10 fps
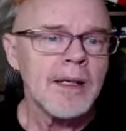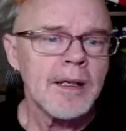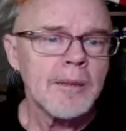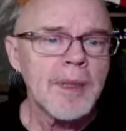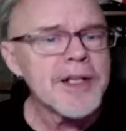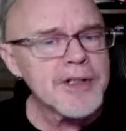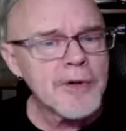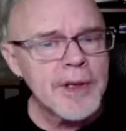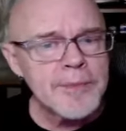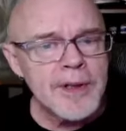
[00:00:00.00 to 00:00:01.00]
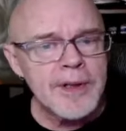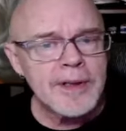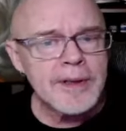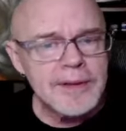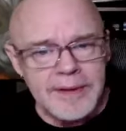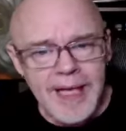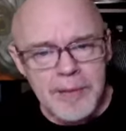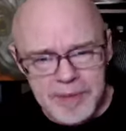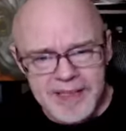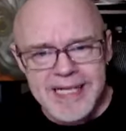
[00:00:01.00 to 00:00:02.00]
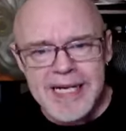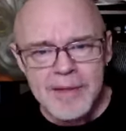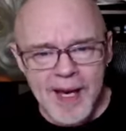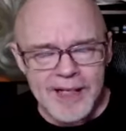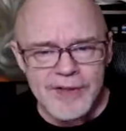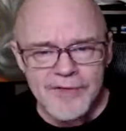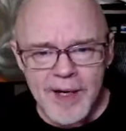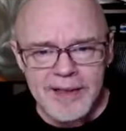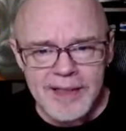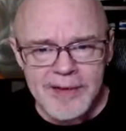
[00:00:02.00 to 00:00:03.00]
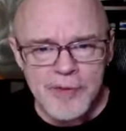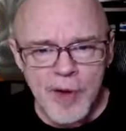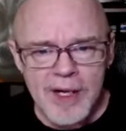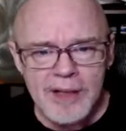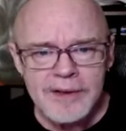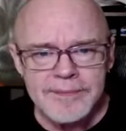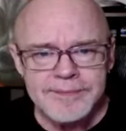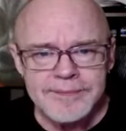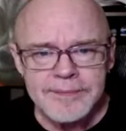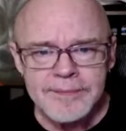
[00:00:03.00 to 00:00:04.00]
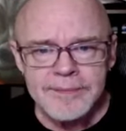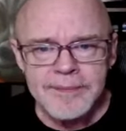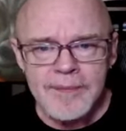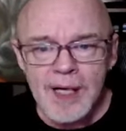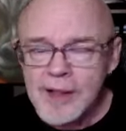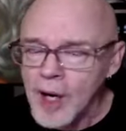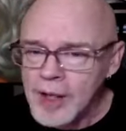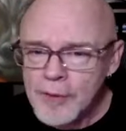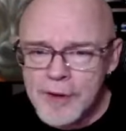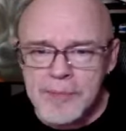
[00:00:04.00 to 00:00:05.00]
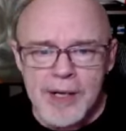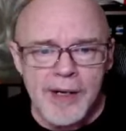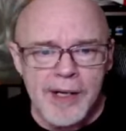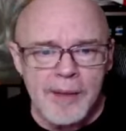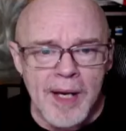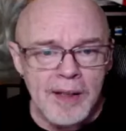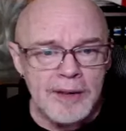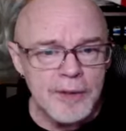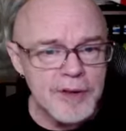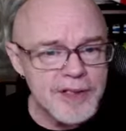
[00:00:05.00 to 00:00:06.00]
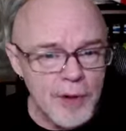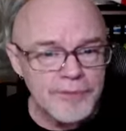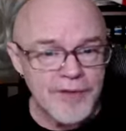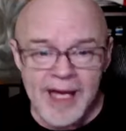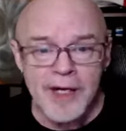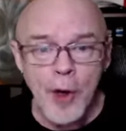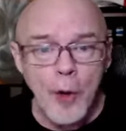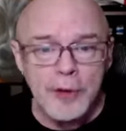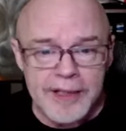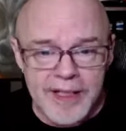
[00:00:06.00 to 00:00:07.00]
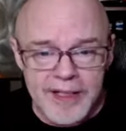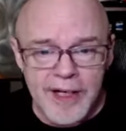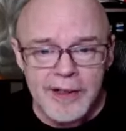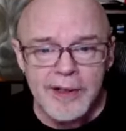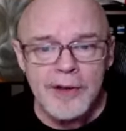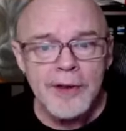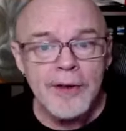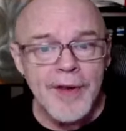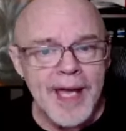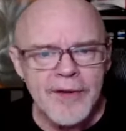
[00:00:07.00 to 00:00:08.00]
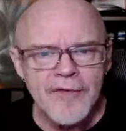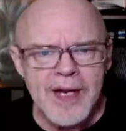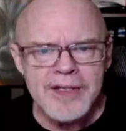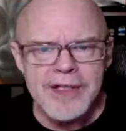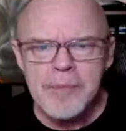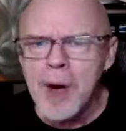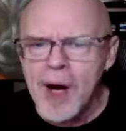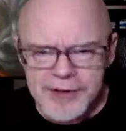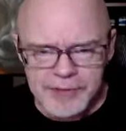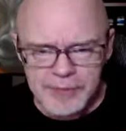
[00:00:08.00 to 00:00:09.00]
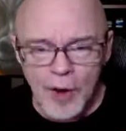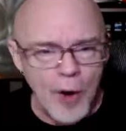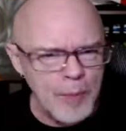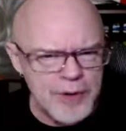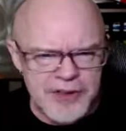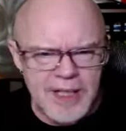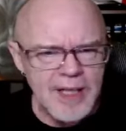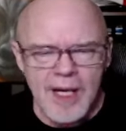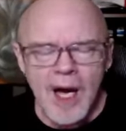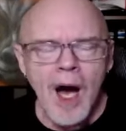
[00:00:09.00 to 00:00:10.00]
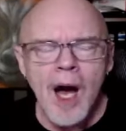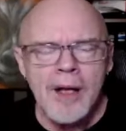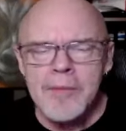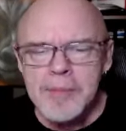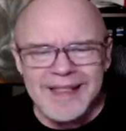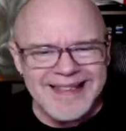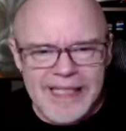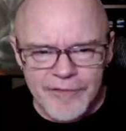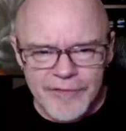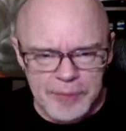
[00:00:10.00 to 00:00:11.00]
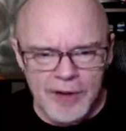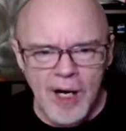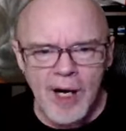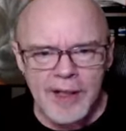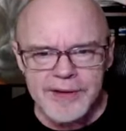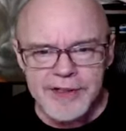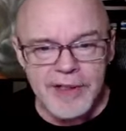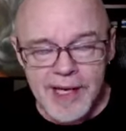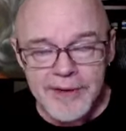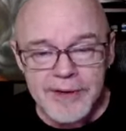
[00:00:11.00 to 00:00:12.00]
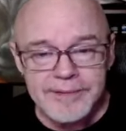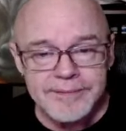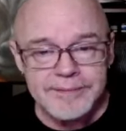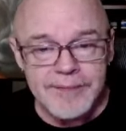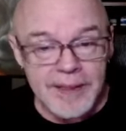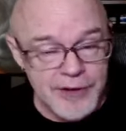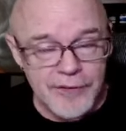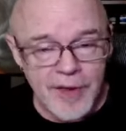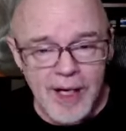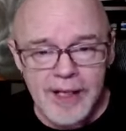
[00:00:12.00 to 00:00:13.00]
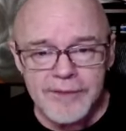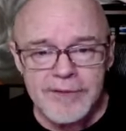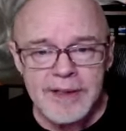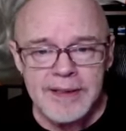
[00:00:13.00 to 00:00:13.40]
But Isgrimnur had been Tiamak's friend as well, Along with Miriamele, who was then only a young girl, they had faced impossible, almost unbelievable odds together and survived.